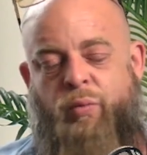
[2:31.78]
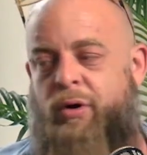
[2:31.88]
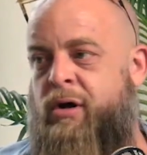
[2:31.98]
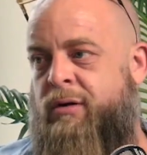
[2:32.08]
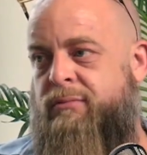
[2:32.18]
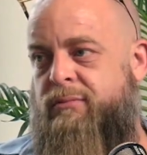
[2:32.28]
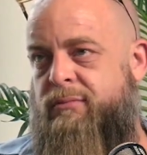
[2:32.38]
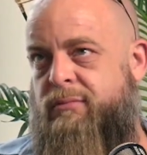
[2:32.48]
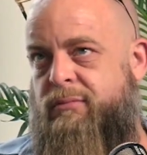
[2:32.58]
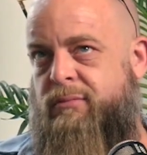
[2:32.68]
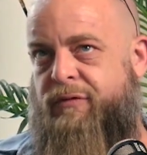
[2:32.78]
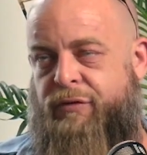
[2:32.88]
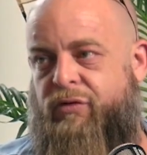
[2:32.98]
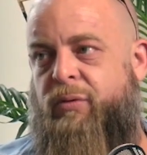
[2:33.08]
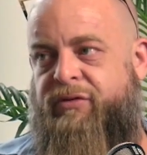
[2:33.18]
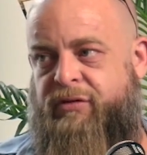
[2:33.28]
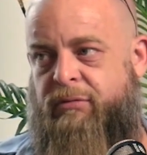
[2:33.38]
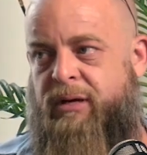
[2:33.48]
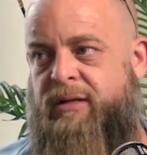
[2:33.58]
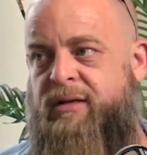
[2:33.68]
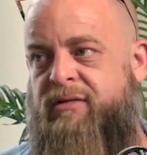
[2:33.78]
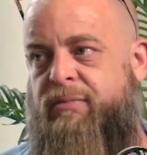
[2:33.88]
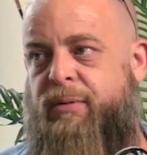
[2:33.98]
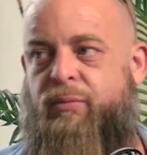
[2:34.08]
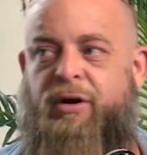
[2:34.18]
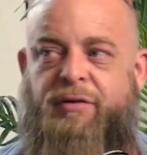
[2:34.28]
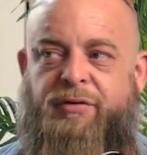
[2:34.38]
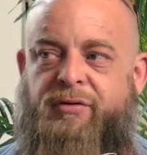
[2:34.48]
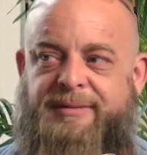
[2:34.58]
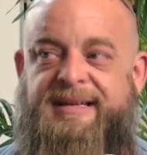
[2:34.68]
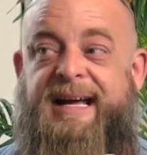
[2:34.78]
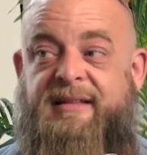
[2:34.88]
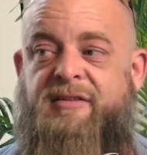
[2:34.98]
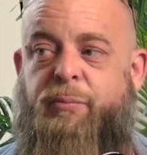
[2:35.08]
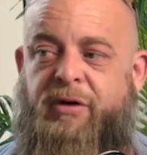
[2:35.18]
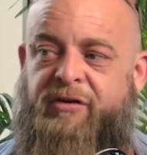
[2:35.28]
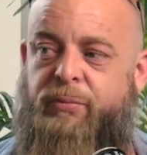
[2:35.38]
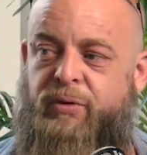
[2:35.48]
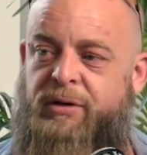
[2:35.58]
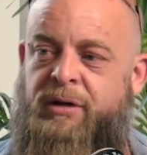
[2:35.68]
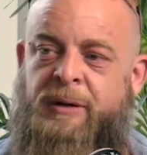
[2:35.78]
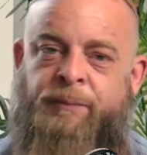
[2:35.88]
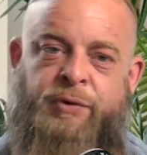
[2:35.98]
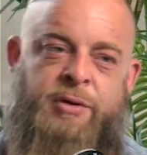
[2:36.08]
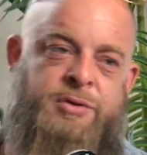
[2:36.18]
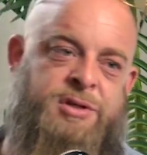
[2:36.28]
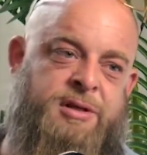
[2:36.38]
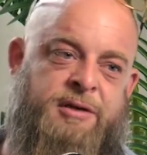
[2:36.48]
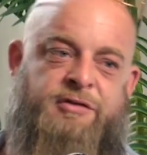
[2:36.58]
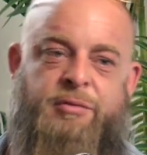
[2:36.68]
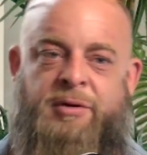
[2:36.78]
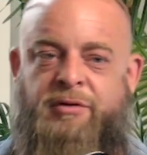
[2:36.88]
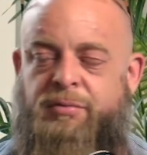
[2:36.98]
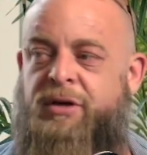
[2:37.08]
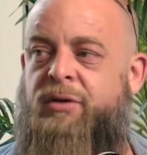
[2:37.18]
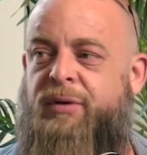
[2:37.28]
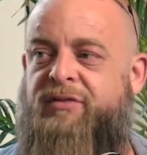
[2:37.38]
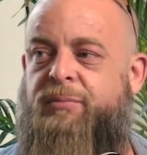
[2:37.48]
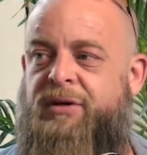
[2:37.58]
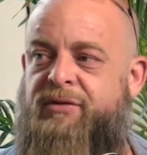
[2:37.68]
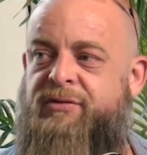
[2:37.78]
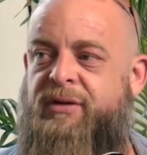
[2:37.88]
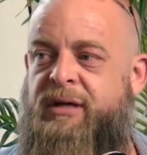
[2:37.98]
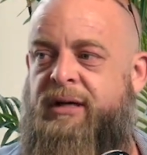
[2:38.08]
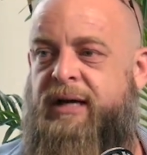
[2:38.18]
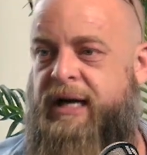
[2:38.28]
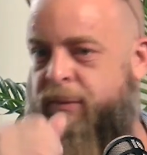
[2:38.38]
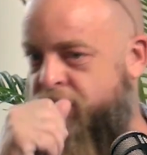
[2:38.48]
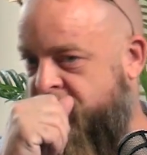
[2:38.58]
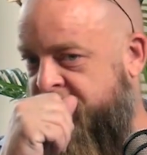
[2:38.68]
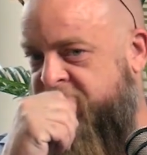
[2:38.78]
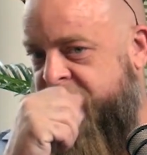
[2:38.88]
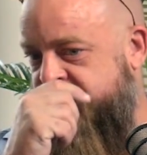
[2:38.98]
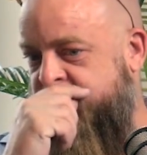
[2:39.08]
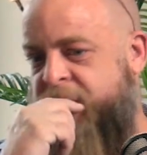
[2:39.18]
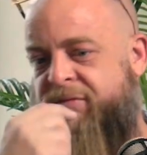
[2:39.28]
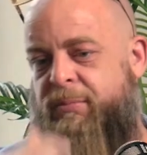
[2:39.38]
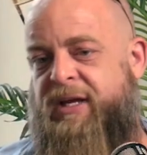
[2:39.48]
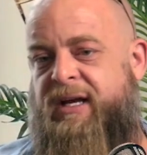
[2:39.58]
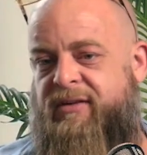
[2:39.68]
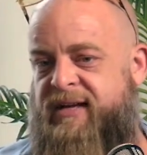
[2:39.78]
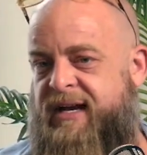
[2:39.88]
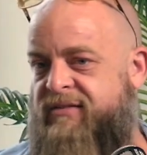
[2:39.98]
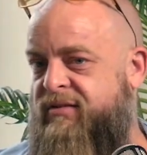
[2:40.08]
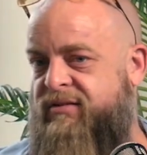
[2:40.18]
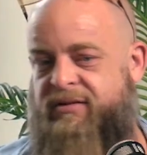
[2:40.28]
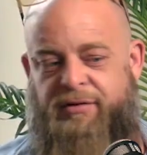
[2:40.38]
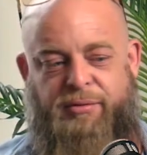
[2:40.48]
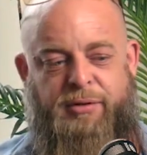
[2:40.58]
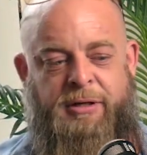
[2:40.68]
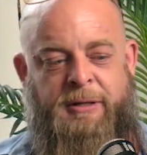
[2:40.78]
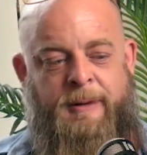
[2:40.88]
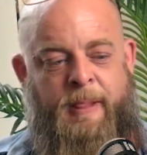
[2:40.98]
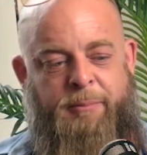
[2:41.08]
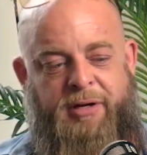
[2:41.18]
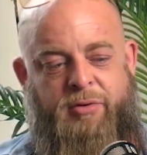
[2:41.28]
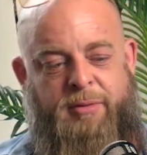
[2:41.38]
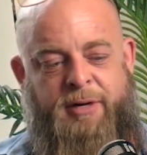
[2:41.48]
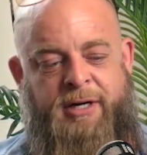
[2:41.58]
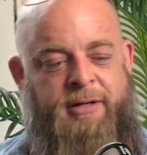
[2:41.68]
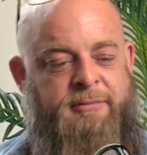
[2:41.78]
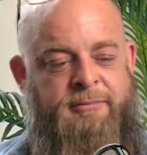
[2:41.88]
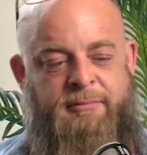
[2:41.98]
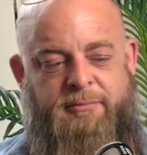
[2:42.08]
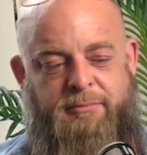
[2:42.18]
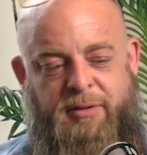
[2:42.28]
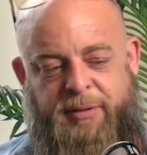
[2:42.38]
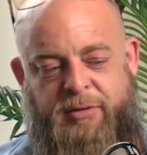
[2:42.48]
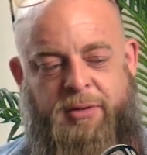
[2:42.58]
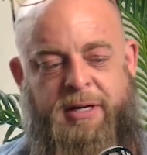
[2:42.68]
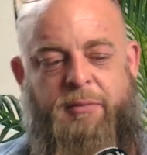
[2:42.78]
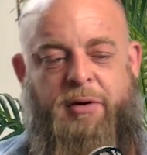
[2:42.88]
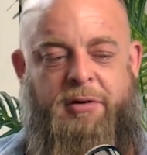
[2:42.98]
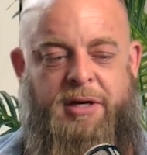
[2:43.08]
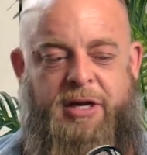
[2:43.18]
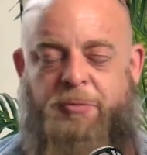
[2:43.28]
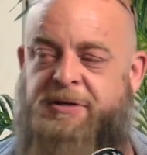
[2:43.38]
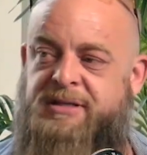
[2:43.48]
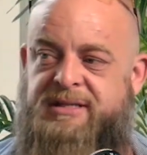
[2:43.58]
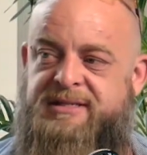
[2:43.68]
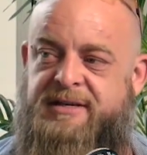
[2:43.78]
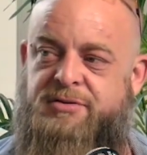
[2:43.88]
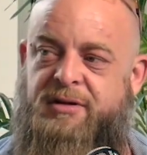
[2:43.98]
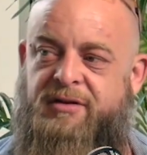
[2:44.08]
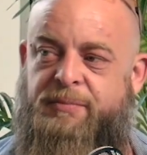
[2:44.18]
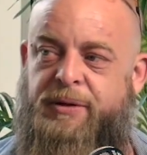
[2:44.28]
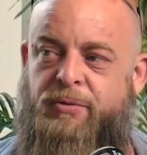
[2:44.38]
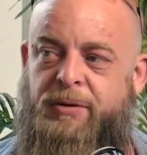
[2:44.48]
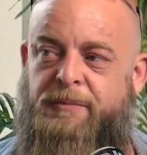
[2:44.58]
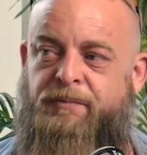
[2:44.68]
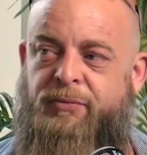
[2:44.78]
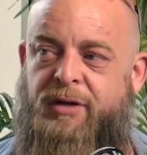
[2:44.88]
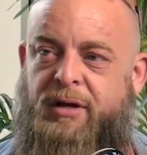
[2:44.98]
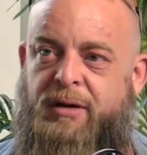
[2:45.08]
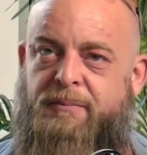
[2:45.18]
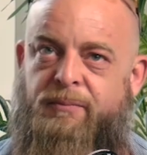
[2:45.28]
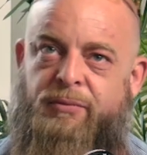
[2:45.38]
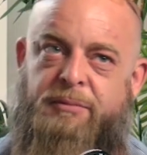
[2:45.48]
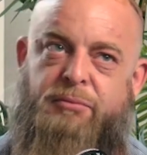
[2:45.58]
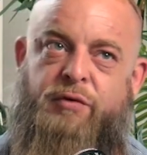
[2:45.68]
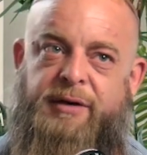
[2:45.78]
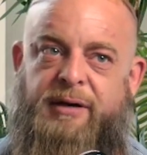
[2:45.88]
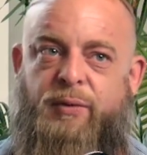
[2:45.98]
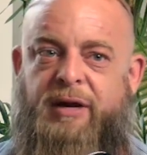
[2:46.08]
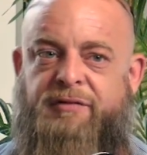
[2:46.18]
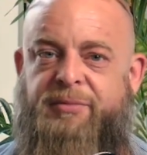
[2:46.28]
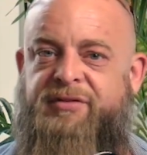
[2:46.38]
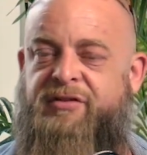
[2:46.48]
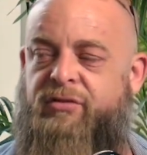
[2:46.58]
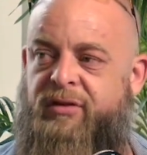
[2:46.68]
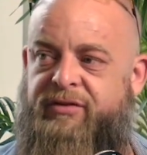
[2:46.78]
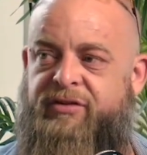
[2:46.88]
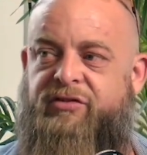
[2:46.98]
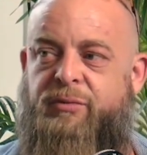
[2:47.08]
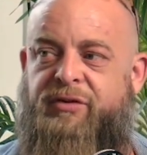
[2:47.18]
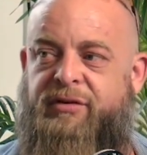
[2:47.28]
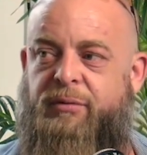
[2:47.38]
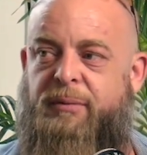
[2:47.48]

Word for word: we're not the first ones to create this, but we are the first ones at this price point. They're usually like 200, 300 bucks a piece. Uh, we're trying to make it so everybody has access to Bitcoin mining, the Bitcoin network, and helping to decentralize Bitcoin, um, moving away from the centralization that we see